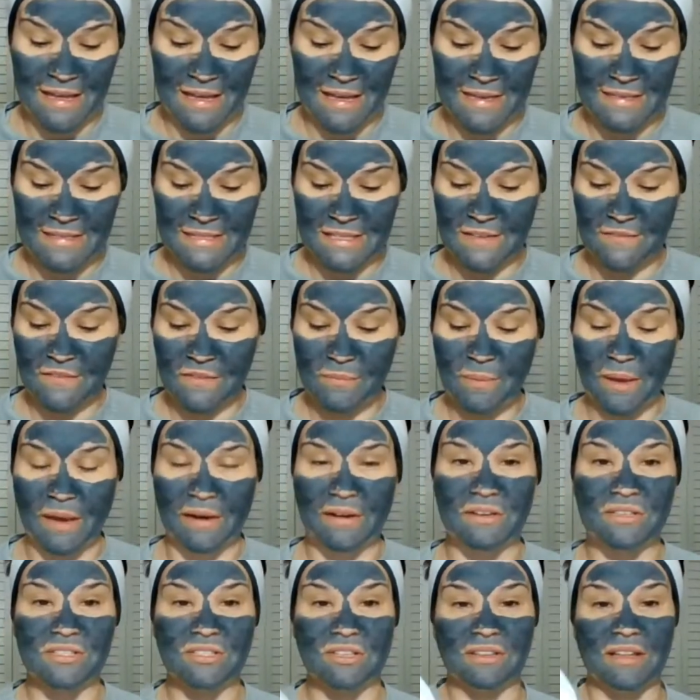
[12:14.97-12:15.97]
is even
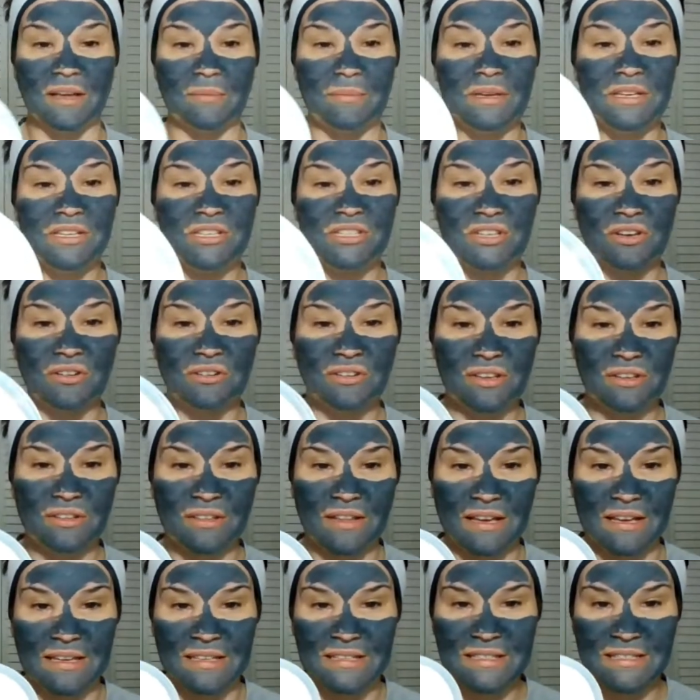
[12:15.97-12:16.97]
better. So let me show you
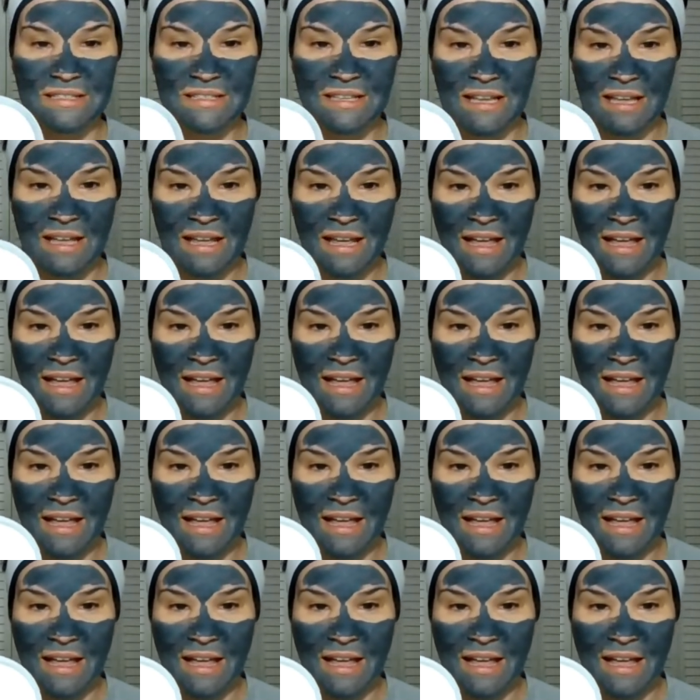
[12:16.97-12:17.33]
this.